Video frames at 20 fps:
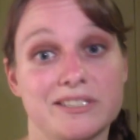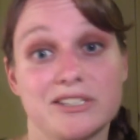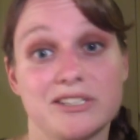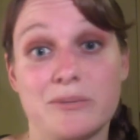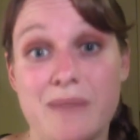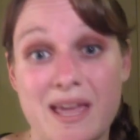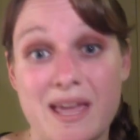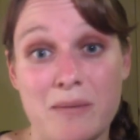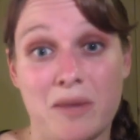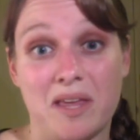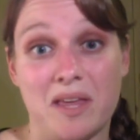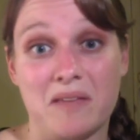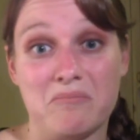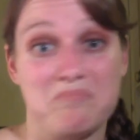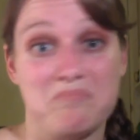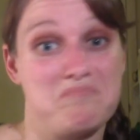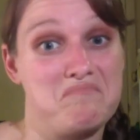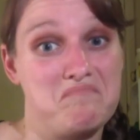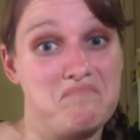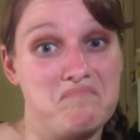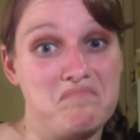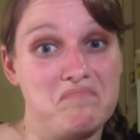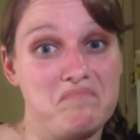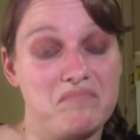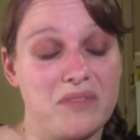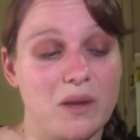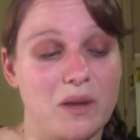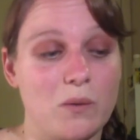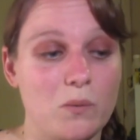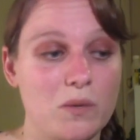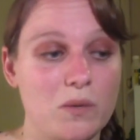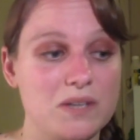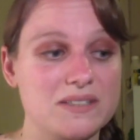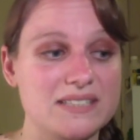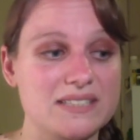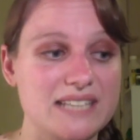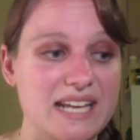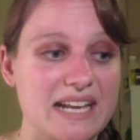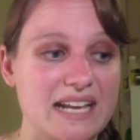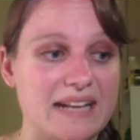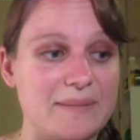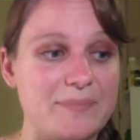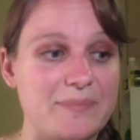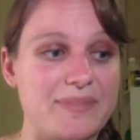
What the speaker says: so maybe. We'll see.